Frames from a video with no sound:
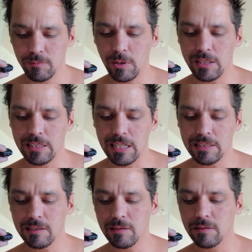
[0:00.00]
Pretty
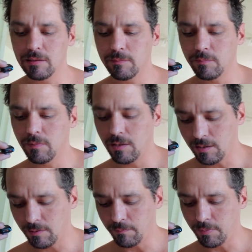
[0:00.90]
dense
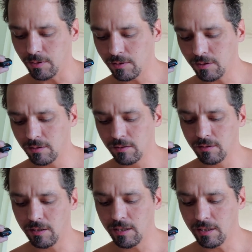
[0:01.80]
book,
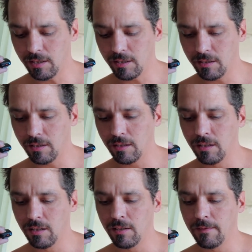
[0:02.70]
and
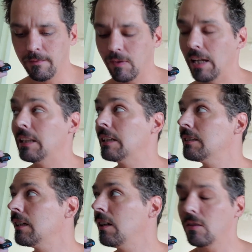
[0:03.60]
I'd like
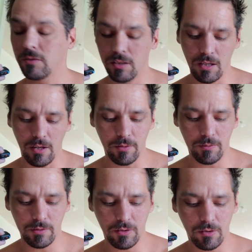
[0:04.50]
to get on to the other
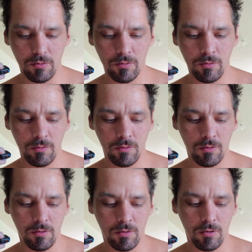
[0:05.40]
ones too.
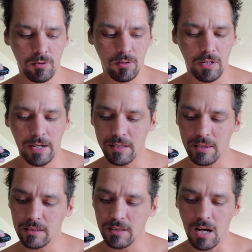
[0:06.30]
And I
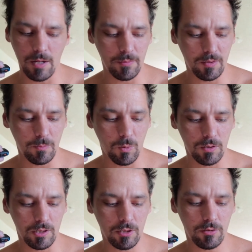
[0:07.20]
think time is important here.